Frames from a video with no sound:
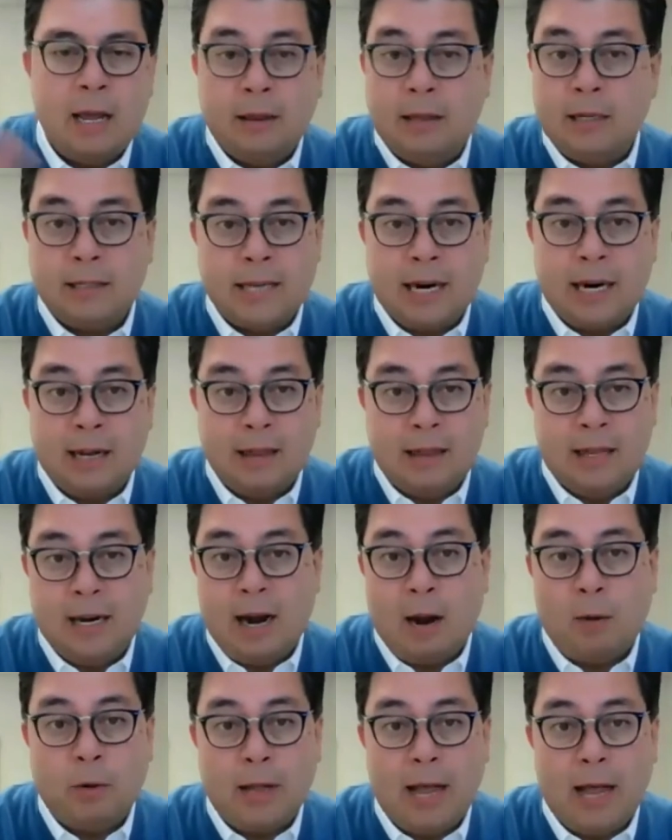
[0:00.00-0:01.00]
The second thing
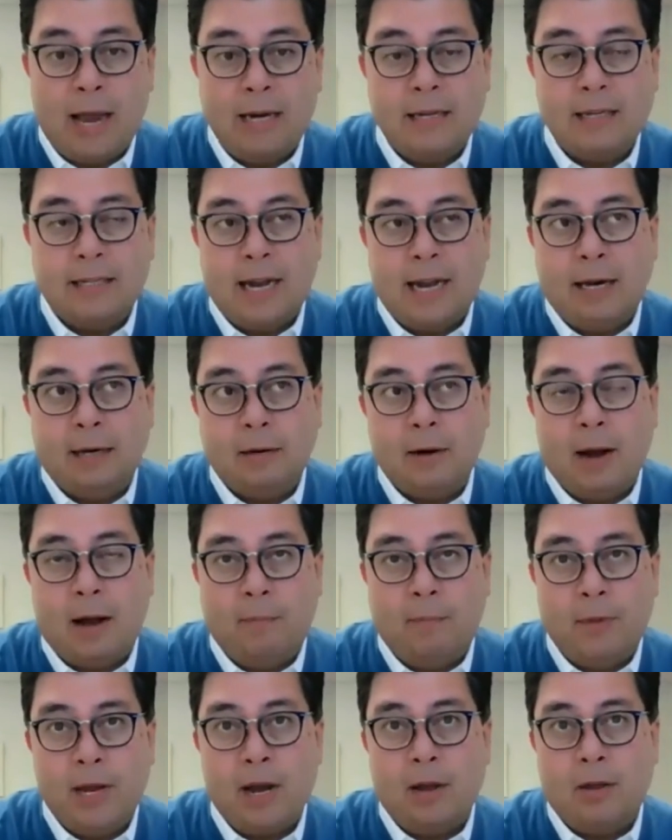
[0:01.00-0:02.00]
I will add is that
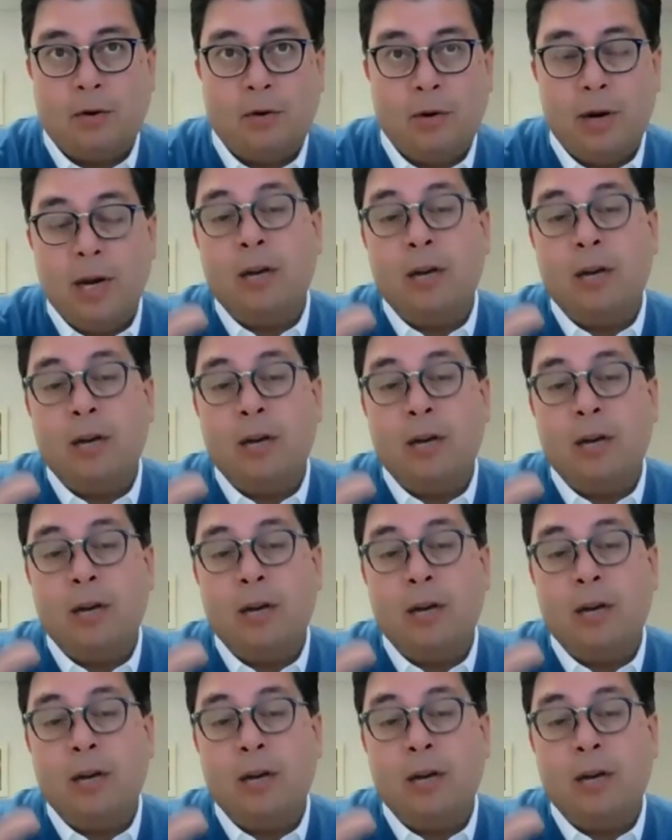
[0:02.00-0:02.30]
the other